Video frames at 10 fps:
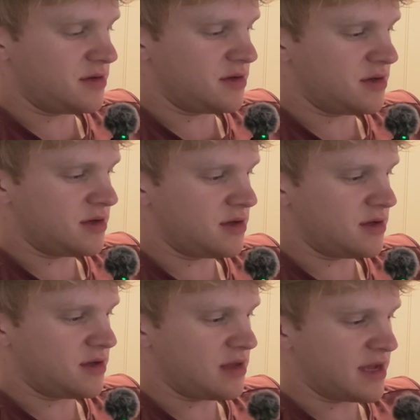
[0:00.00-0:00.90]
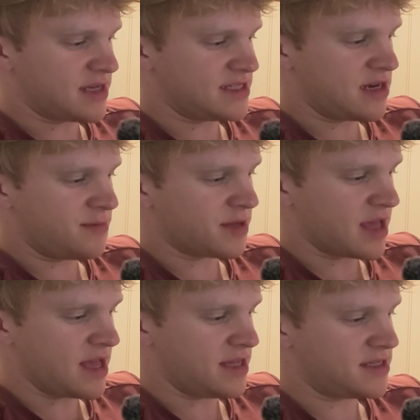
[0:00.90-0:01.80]
I can set up a
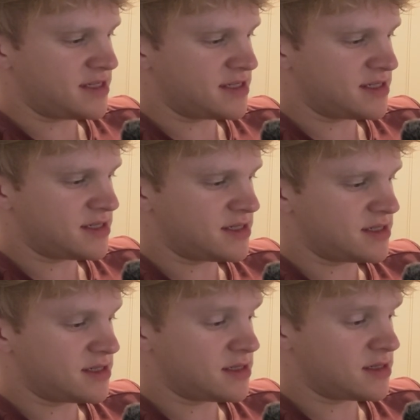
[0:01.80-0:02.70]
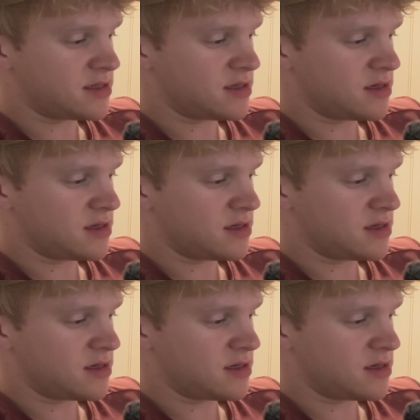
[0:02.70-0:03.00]
case.